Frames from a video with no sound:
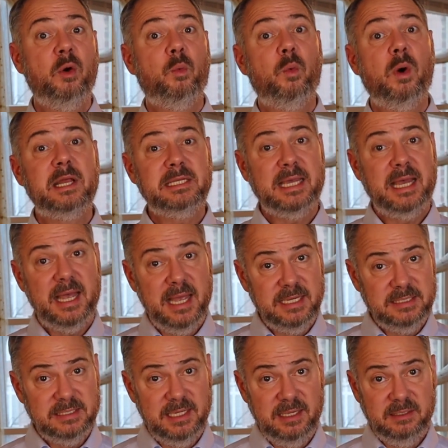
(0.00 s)
What
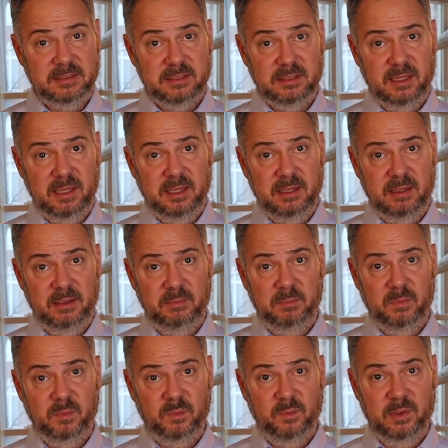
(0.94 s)
content
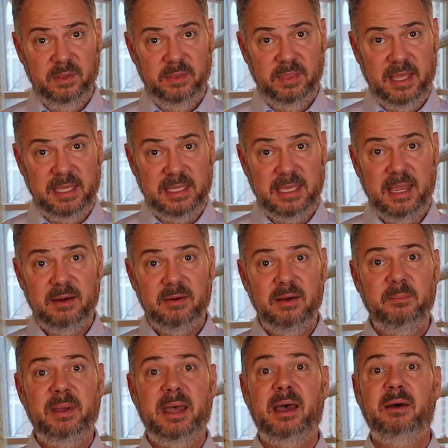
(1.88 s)
um, will they
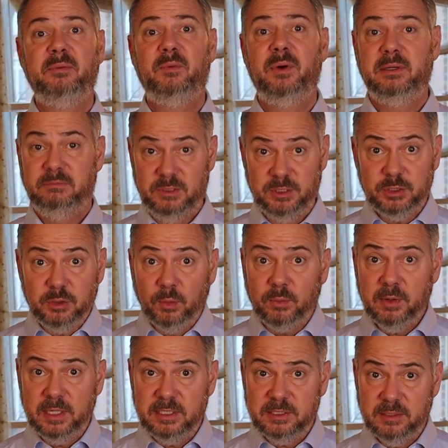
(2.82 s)
care about? What
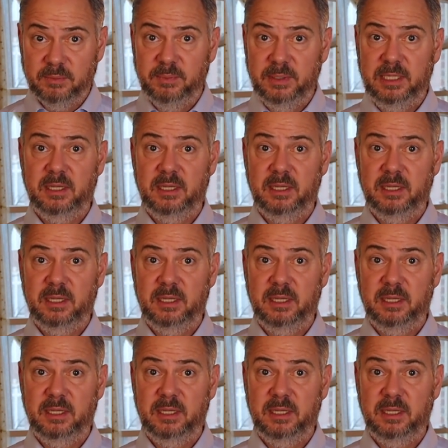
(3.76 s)
stories are we